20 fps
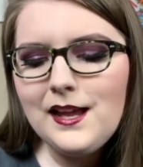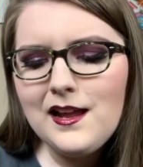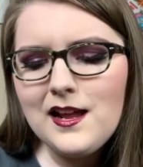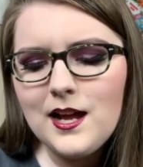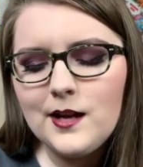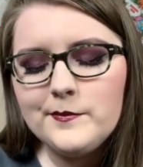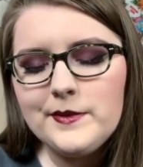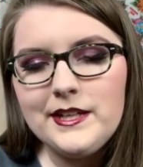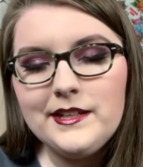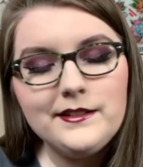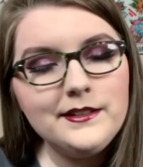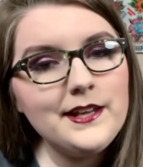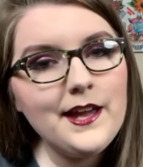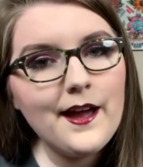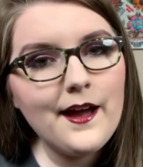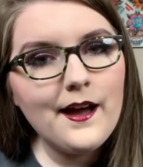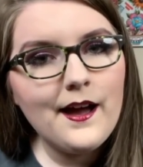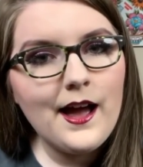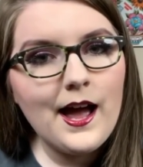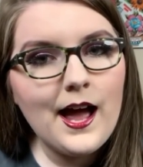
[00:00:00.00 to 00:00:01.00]
I mean,
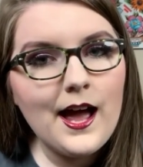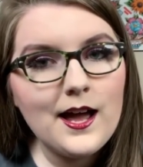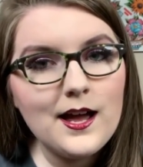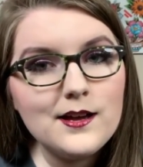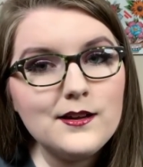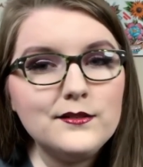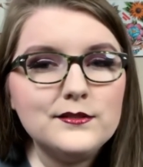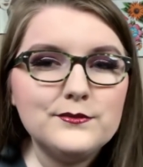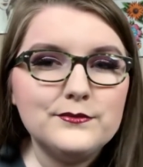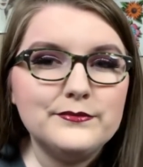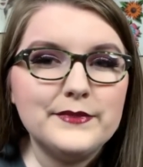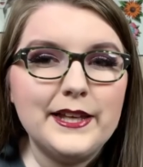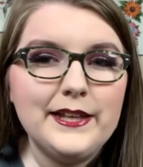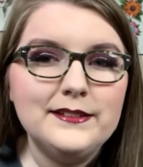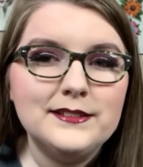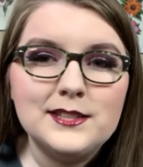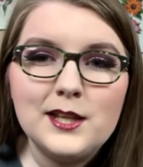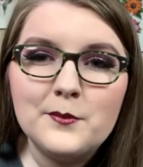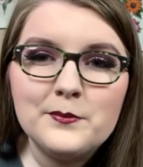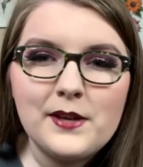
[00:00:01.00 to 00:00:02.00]
yeah,
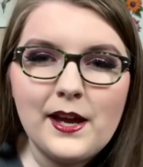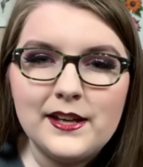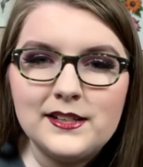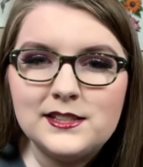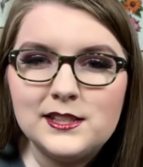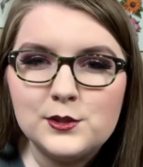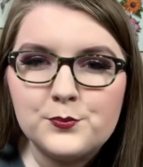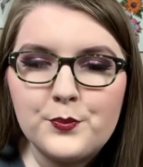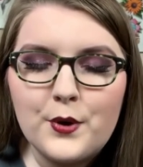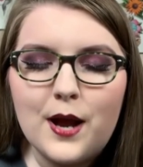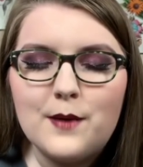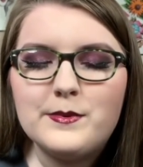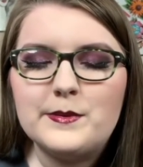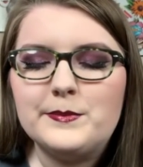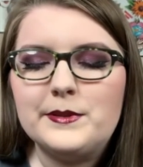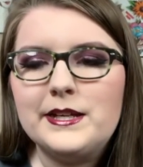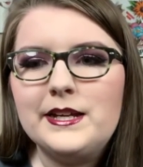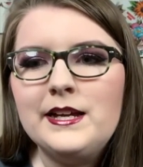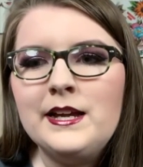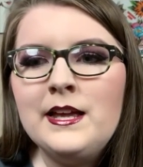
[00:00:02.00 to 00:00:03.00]
in some cases
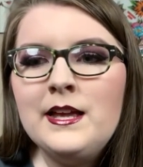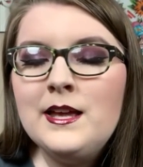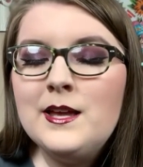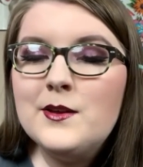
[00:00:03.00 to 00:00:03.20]
probably,